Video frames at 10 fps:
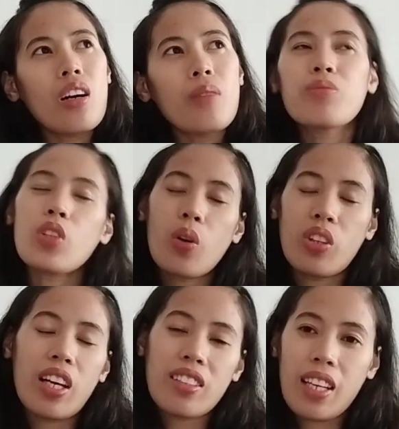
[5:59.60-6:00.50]
no,
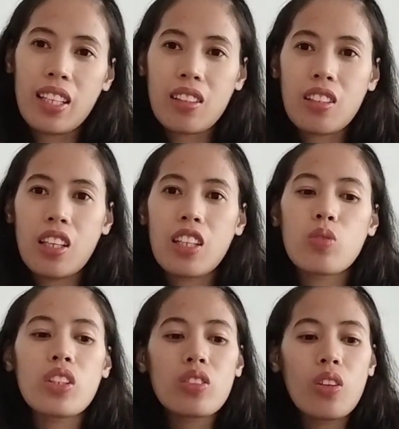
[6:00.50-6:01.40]
not yet. It
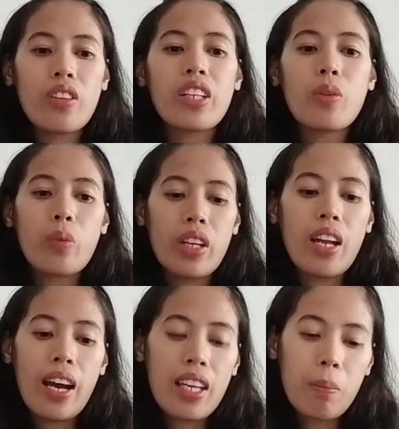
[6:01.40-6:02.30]
was already when I